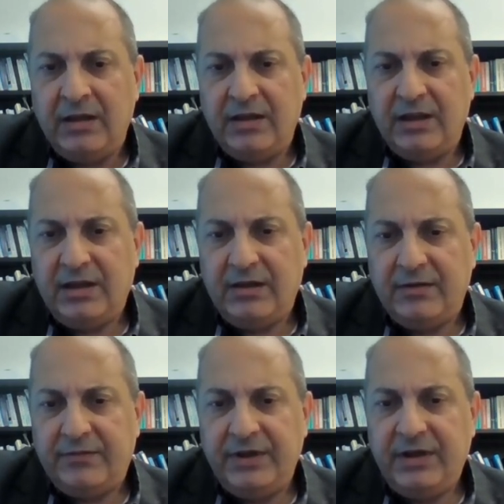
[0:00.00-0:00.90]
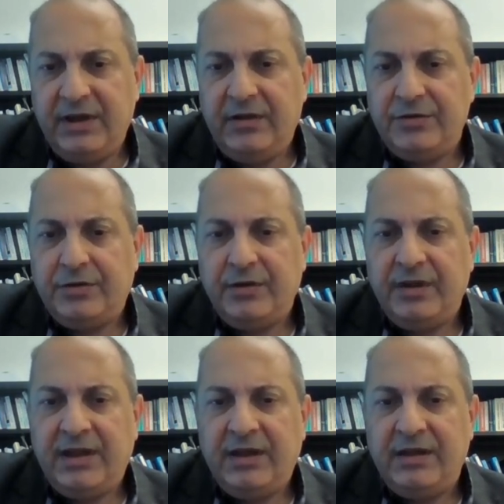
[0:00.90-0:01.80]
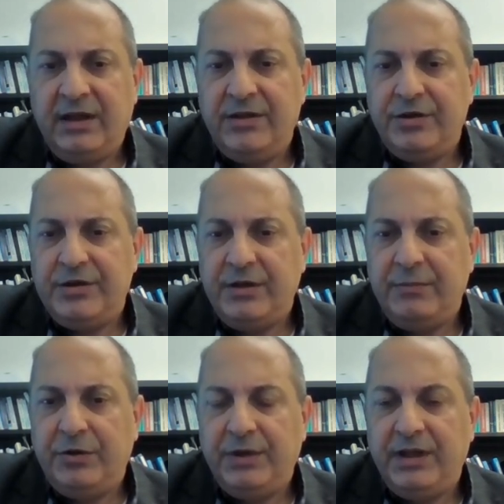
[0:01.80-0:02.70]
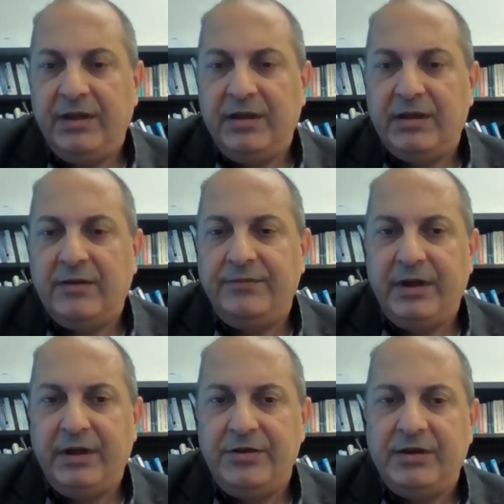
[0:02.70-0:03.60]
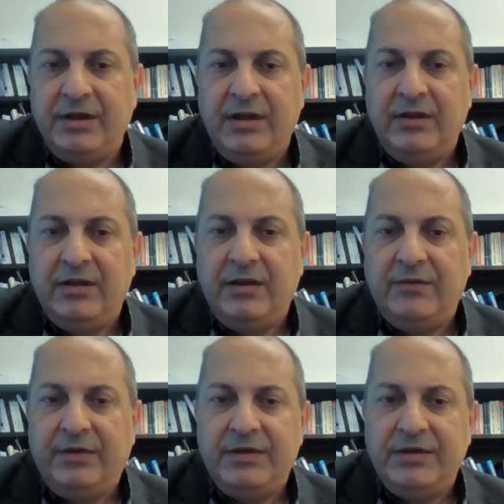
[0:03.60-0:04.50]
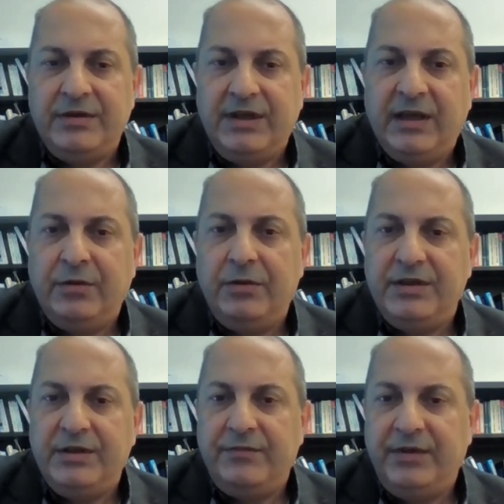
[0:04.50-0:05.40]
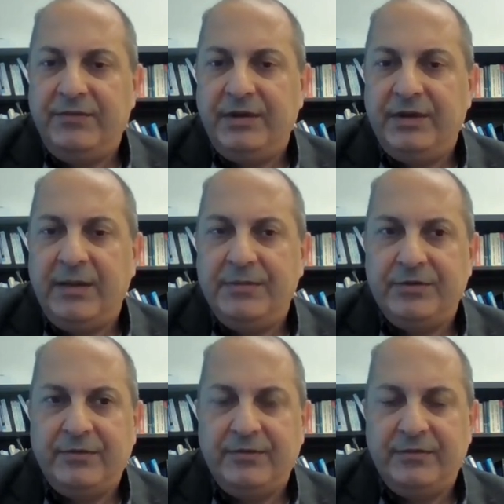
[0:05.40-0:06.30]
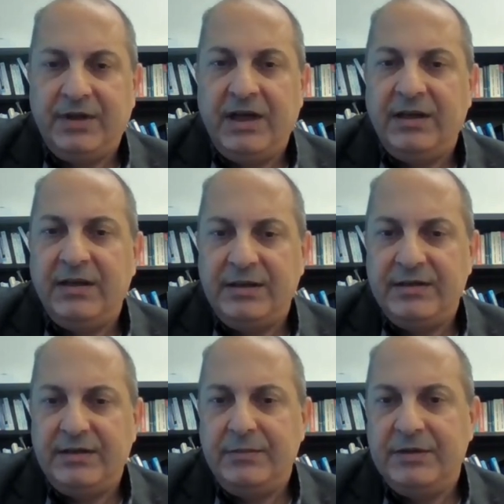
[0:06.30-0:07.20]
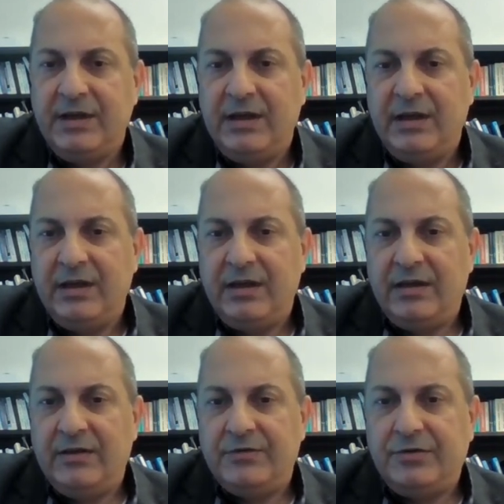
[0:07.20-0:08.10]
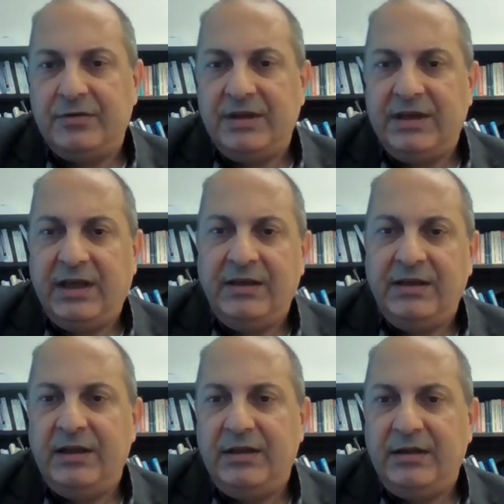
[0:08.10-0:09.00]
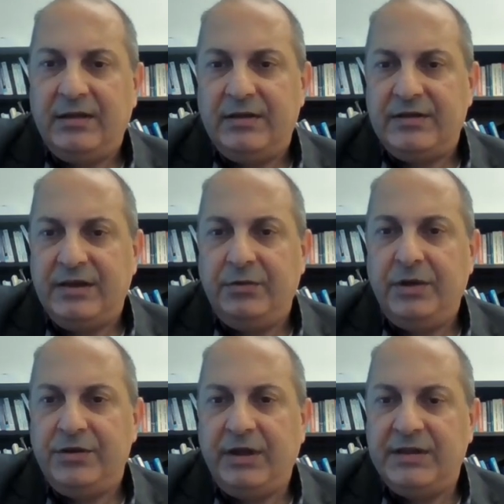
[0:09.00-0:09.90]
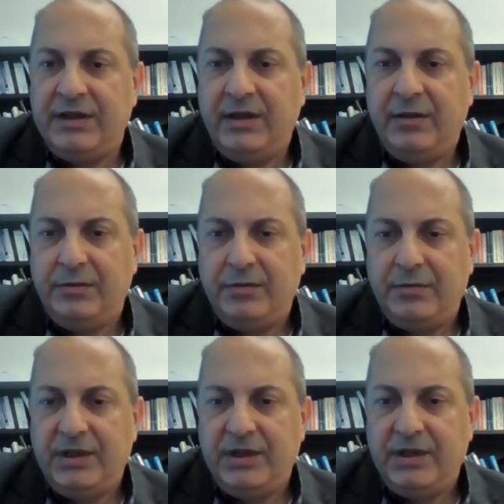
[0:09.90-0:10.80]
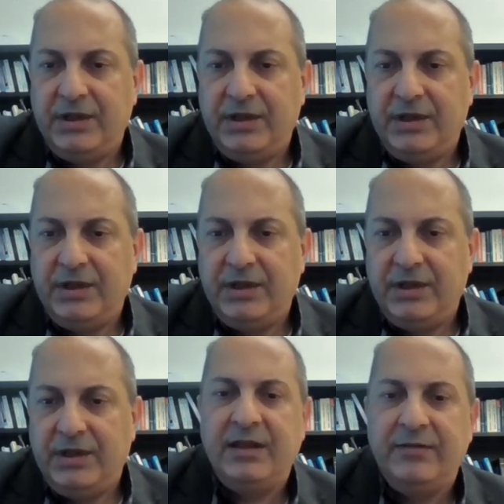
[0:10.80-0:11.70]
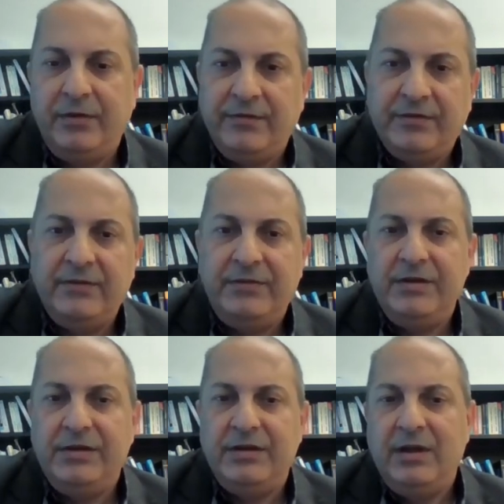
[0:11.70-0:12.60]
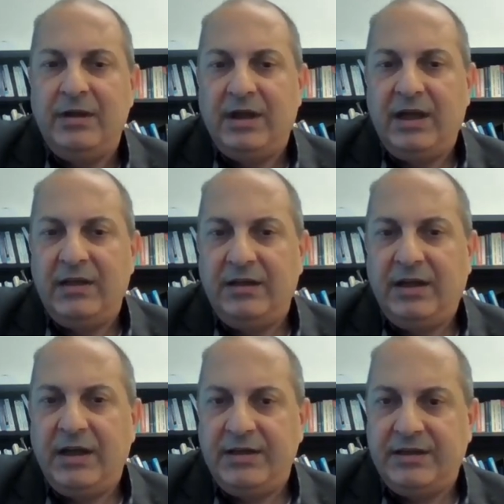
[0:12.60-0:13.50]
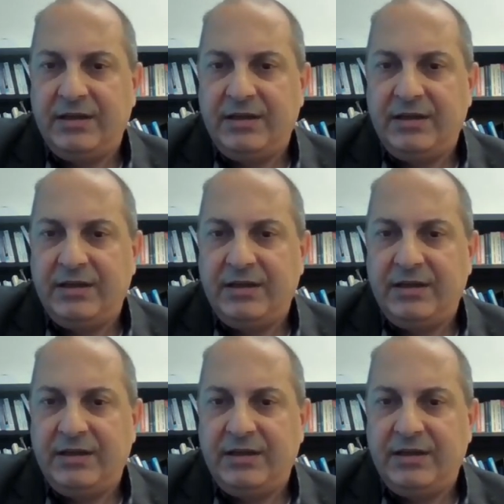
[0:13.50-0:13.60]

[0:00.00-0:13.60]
The figure here showed the relationship between the coverage versus the accuracy of different types of tracking systems. So the ideal situation is here. We have the highest level of coverage and the highest